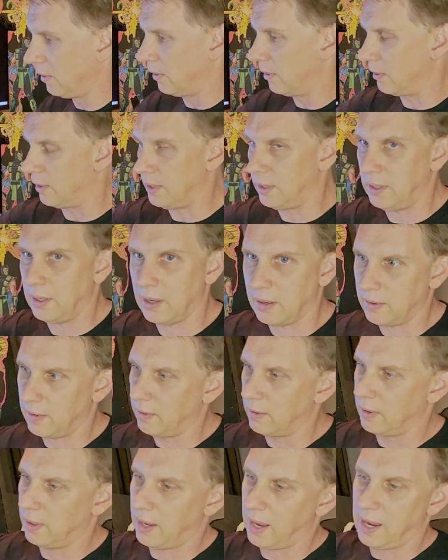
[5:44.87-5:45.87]
the
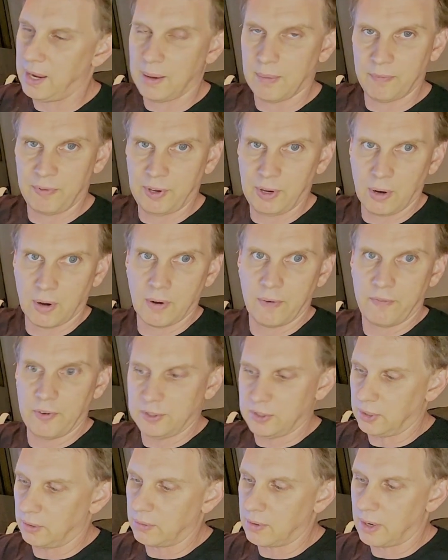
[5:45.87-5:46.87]
AMVR
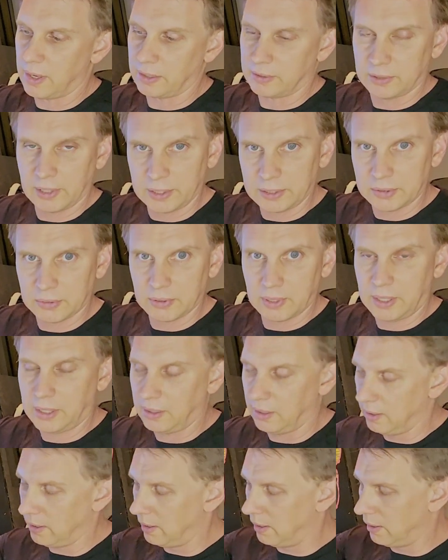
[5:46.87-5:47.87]
Fishing Rod Accessory
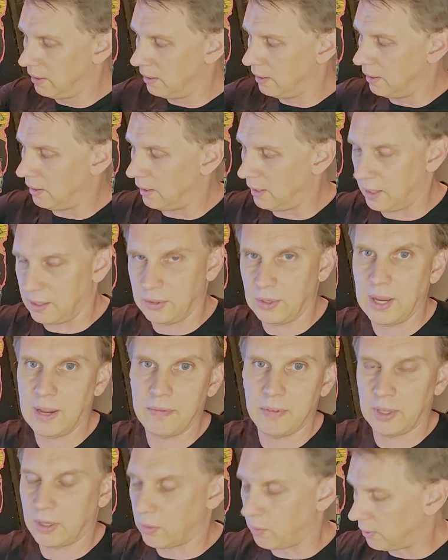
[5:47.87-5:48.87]
and you
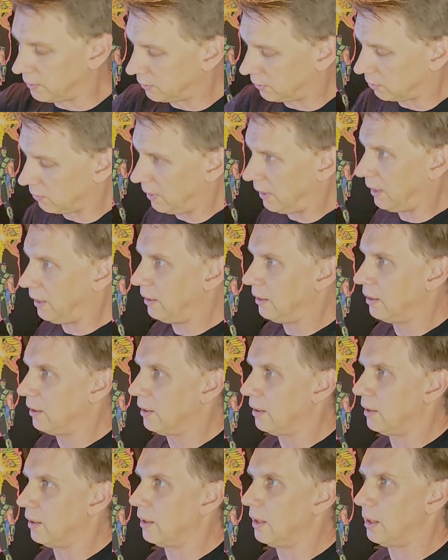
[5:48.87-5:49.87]
have the Quest 3,
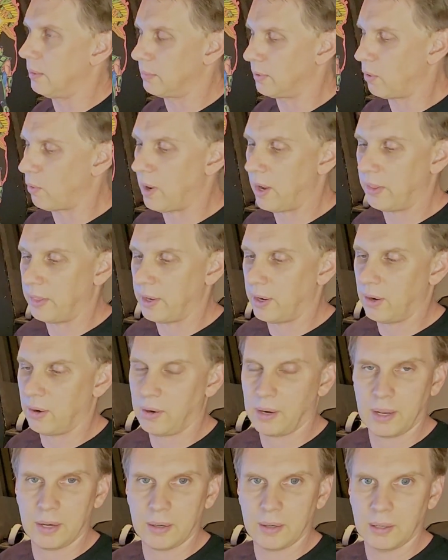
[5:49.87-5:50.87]
go out there,
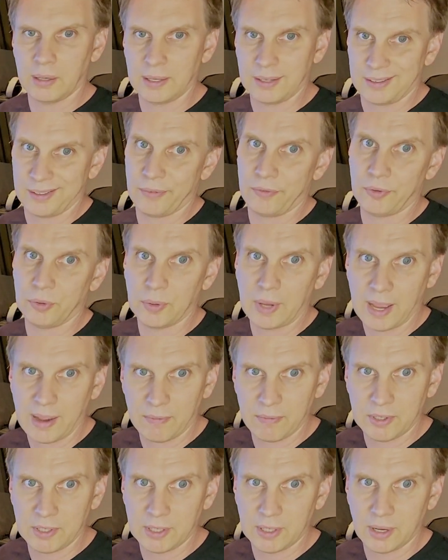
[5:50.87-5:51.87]
and if you
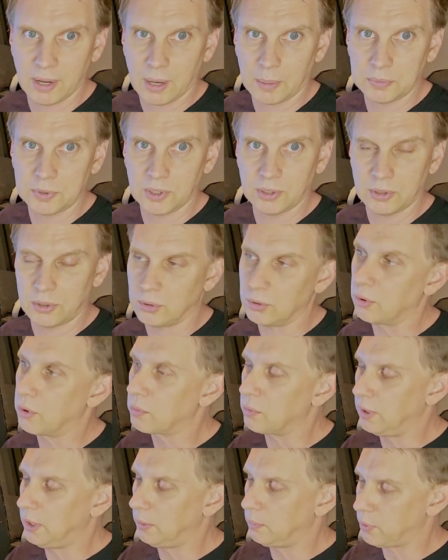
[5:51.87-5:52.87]
have the option to
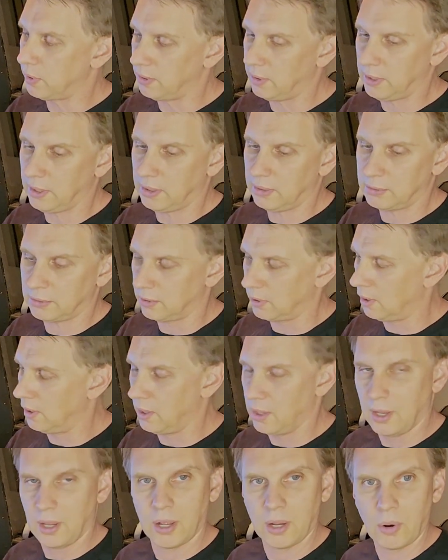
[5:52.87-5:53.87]
3D print these,
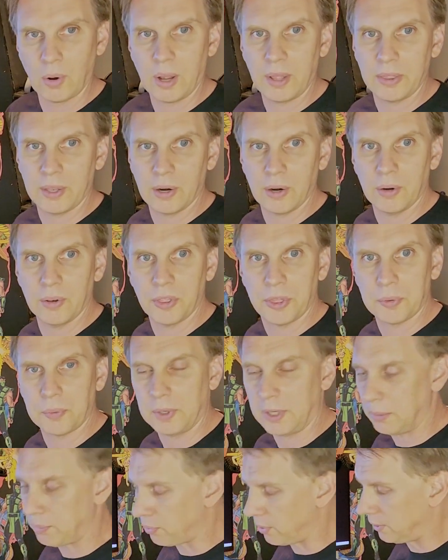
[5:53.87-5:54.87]
go out there and
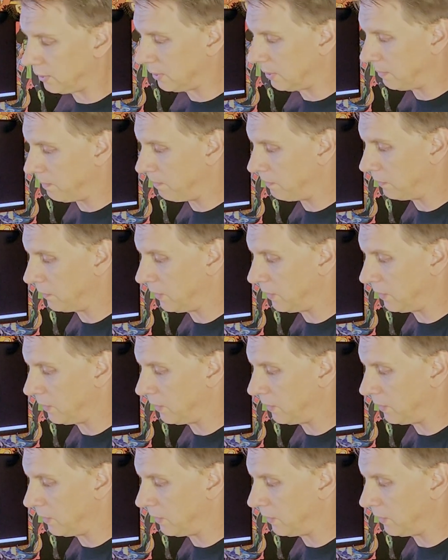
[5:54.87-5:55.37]
3D print them.